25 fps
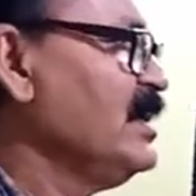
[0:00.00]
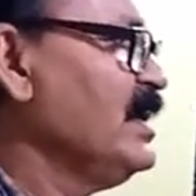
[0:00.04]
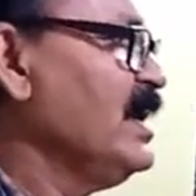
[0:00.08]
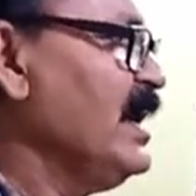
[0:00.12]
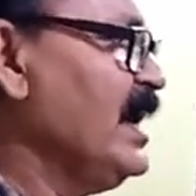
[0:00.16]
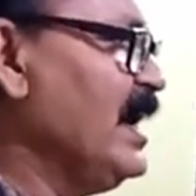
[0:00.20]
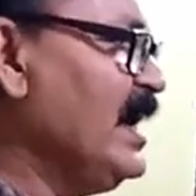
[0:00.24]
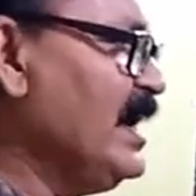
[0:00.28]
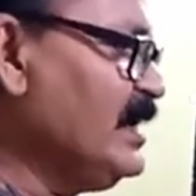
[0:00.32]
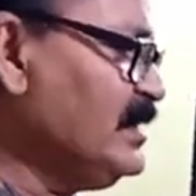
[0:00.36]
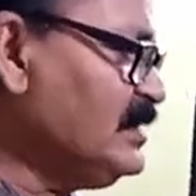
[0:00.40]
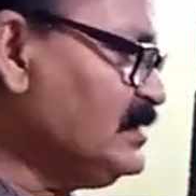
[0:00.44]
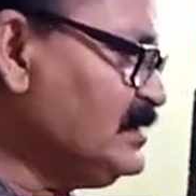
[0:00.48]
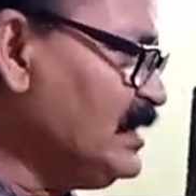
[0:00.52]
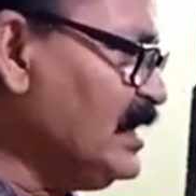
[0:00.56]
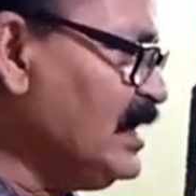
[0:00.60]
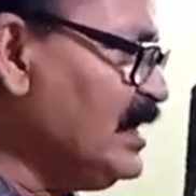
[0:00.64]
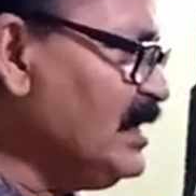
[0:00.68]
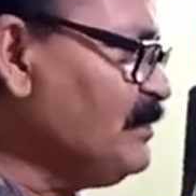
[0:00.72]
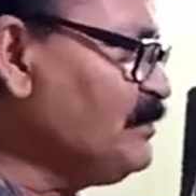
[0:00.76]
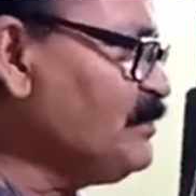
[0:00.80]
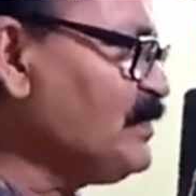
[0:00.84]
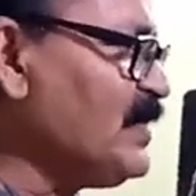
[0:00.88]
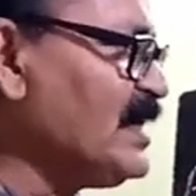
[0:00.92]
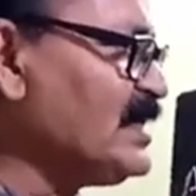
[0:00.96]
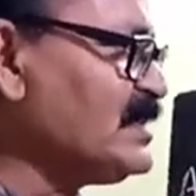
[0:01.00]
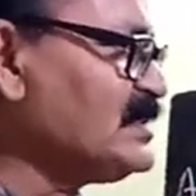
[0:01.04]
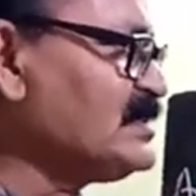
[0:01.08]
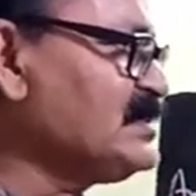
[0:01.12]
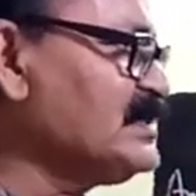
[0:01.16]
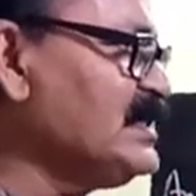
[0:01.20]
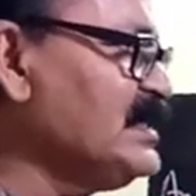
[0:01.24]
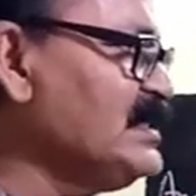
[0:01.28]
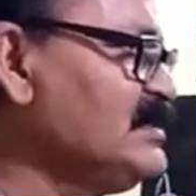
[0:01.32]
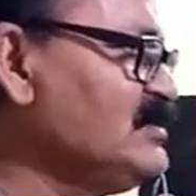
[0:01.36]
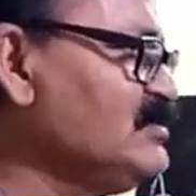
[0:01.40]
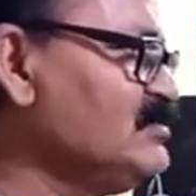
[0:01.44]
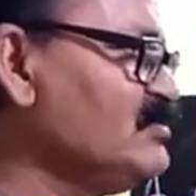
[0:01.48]
And the
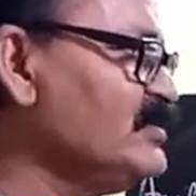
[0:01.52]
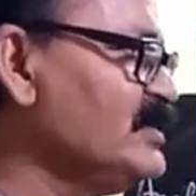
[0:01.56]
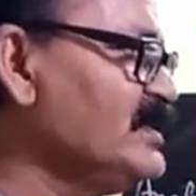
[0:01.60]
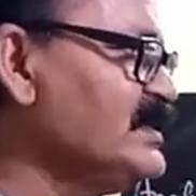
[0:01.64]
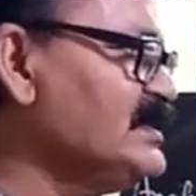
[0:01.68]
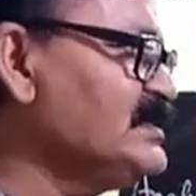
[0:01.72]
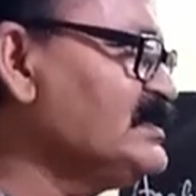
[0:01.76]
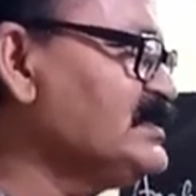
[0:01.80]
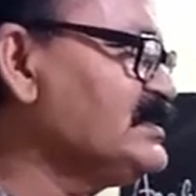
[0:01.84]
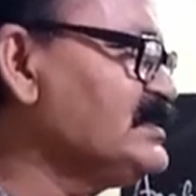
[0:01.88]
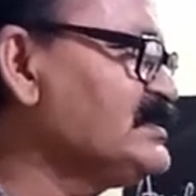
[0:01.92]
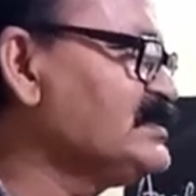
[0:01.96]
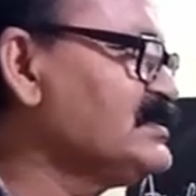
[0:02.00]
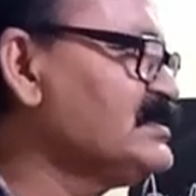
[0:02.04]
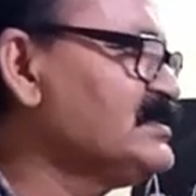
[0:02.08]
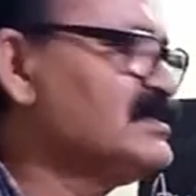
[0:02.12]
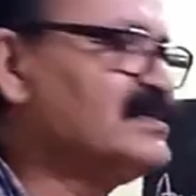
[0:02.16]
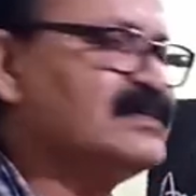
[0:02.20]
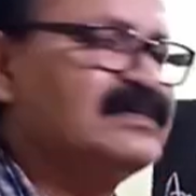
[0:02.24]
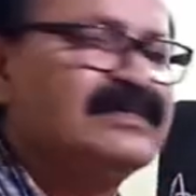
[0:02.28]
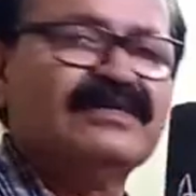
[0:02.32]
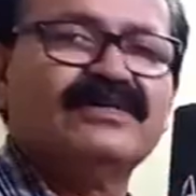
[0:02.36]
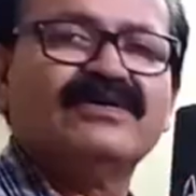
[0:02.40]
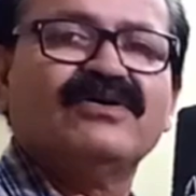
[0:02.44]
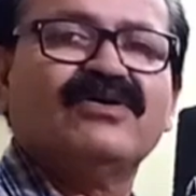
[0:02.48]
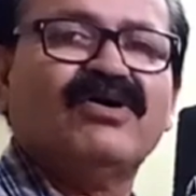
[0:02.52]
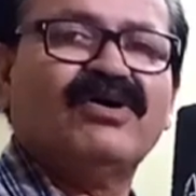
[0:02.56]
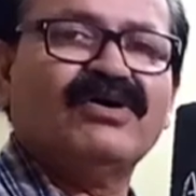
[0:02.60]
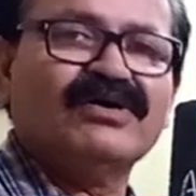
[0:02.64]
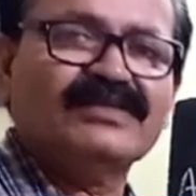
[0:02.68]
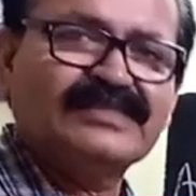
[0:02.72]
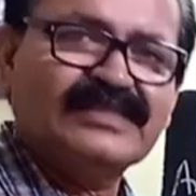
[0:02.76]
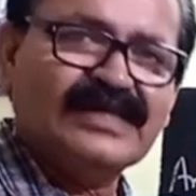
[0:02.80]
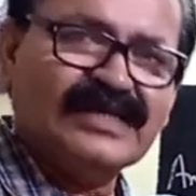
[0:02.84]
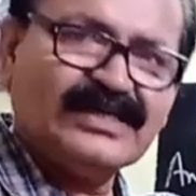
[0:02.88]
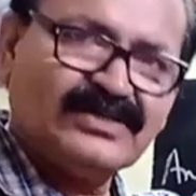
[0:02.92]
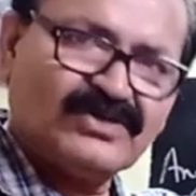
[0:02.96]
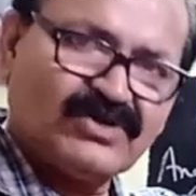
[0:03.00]
person who is on
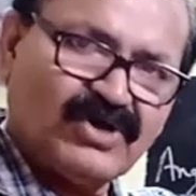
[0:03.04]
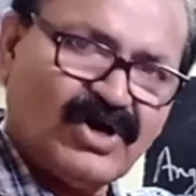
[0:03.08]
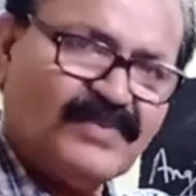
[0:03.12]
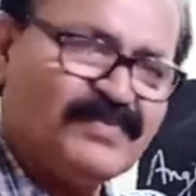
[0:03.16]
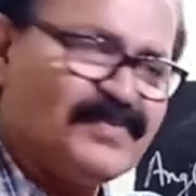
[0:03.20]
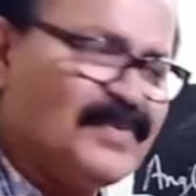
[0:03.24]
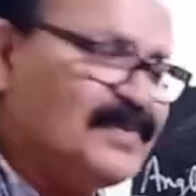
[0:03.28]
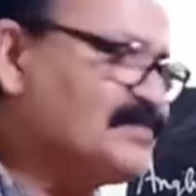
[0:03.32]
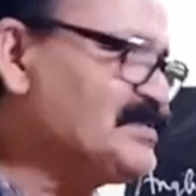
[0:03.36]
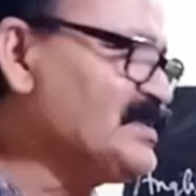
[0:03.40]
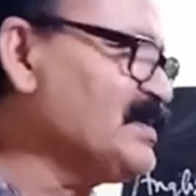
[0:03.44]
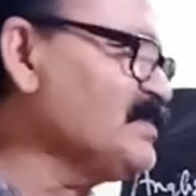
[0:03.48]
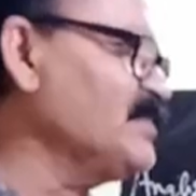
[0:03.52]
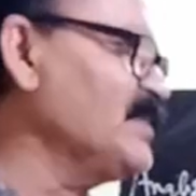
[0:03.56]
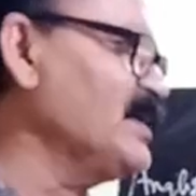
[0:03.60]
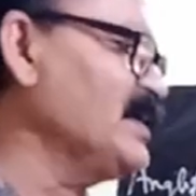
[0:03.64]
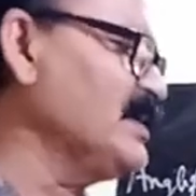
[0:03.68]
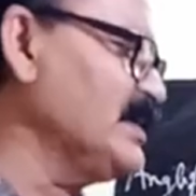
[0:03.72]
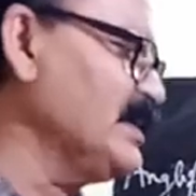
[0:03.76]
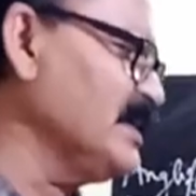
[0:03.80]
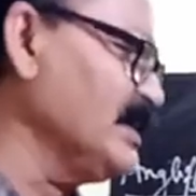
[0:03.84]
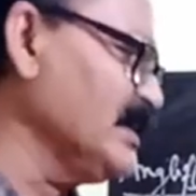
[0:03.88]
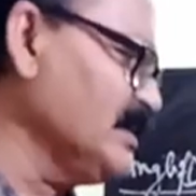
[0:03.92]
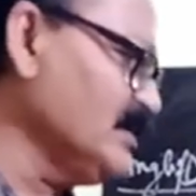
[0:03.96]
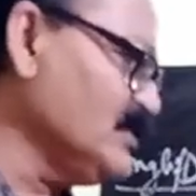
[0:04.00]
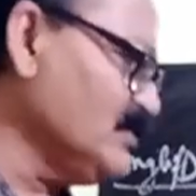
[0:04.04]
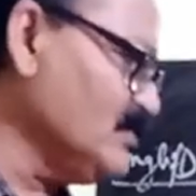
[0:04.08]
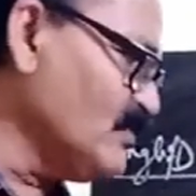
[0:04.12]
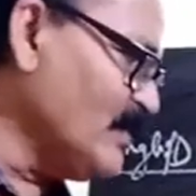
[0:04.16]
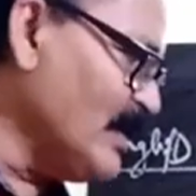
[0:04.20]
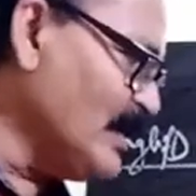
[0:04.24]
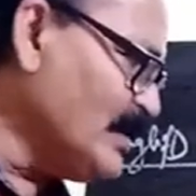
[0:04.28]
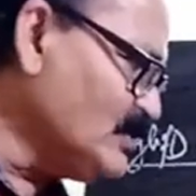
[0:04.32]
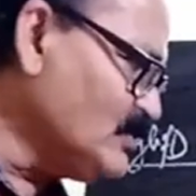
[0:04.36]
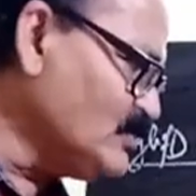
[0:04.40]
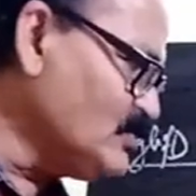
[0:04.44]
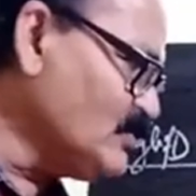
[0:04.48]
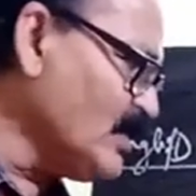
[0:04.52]
the top of the building
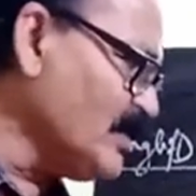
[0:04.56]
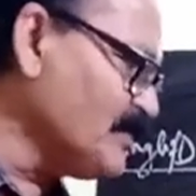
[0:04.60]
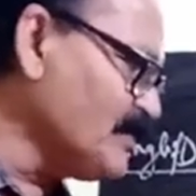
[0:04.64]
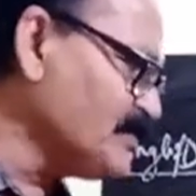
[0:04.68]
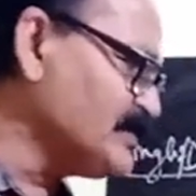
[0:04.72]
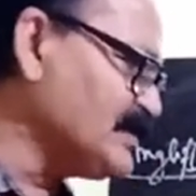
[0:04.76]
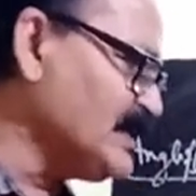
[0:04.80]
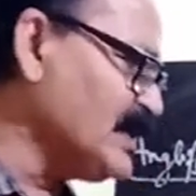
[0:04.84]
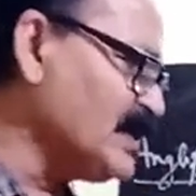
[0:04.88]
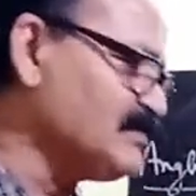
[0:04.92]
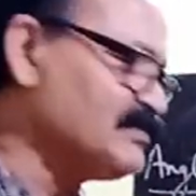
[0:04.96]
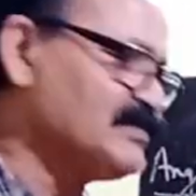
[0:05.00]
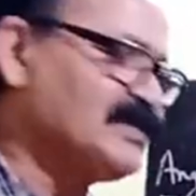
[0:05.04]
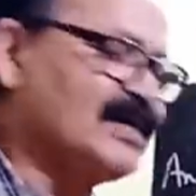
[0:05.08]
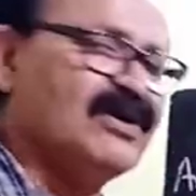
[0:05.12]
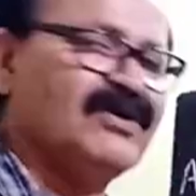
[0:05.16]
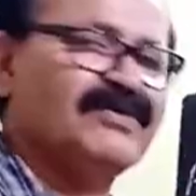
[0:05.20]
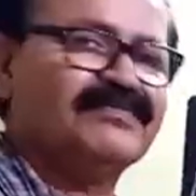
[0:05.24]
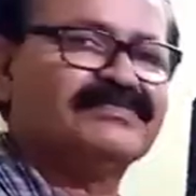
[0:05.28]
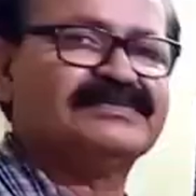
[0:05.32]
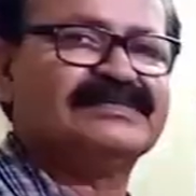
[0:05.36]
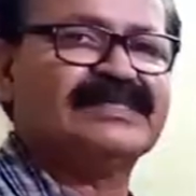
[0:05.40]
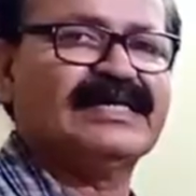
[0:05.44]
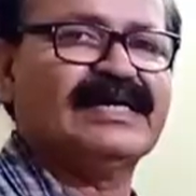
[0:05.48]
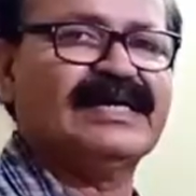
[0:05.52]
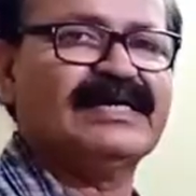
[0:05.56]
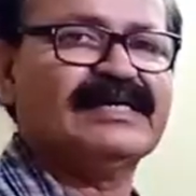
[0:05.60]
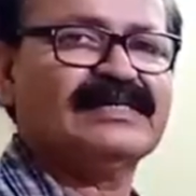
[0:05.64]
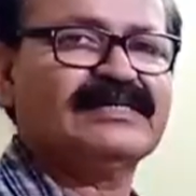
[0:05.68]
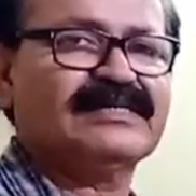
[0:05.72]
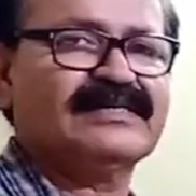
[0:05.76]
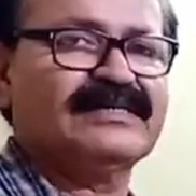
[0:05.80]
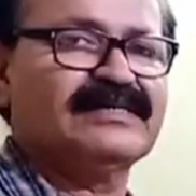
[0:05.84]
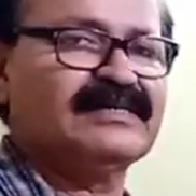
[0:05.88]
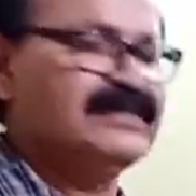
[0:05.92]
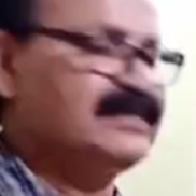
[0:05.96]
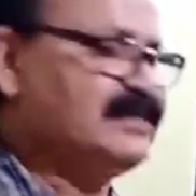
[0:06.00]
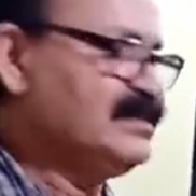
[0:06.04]
want to observe the object
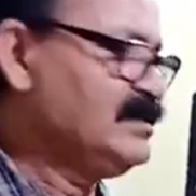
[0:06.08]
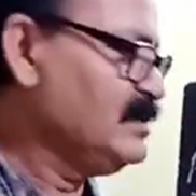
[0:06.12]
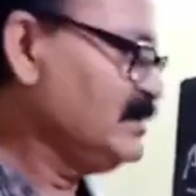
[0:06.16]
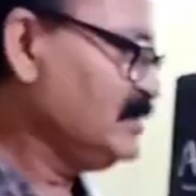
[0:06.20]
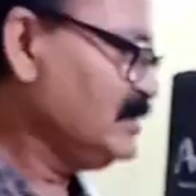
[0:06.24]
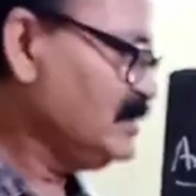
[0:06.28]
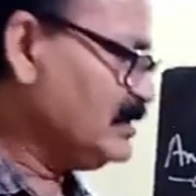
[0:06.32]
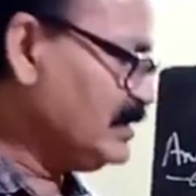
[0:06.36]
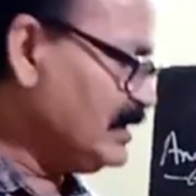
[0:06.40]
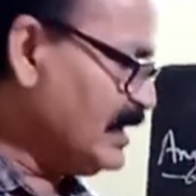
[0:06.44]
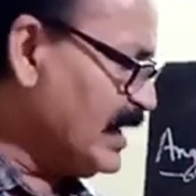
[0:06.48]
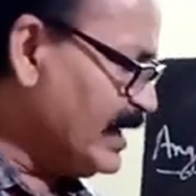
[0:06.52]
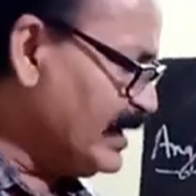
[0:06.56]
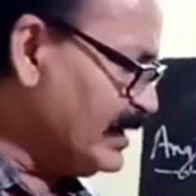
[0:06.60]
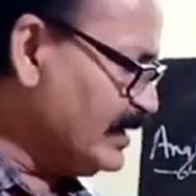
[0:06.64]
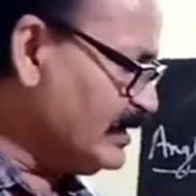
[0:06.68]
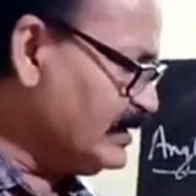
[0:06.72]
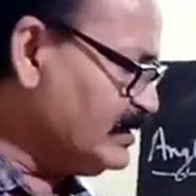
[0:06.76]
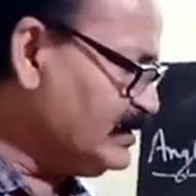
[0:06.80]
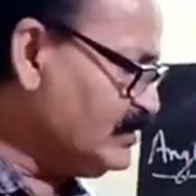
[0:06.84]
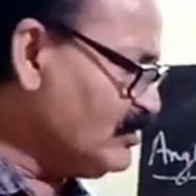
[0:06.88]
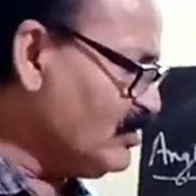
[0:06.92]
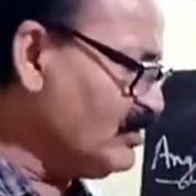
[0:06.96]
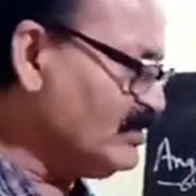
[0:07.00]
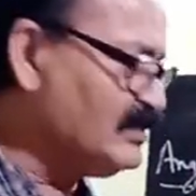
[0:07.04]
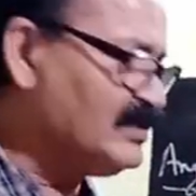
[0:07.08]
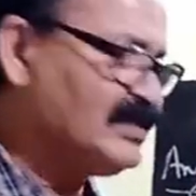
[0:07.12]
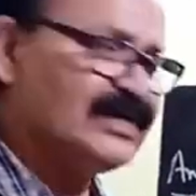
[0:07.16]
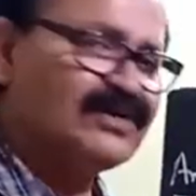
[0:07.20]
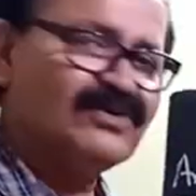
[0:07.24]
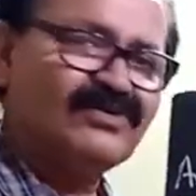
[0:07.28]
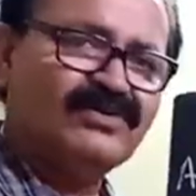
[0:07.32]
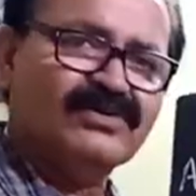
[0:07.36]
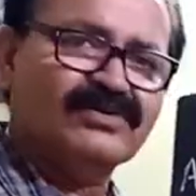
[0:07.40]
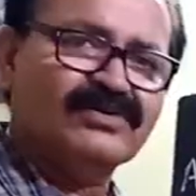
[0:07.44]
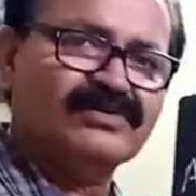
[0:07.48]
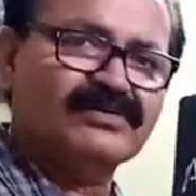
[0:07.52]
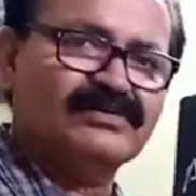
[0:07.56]
lying on the
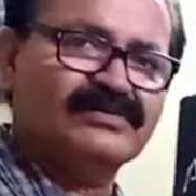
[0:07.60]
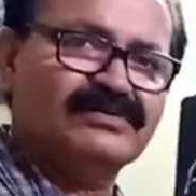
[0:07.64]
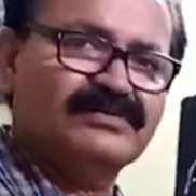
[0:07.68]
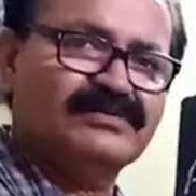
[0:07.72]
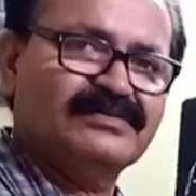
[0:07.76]
road.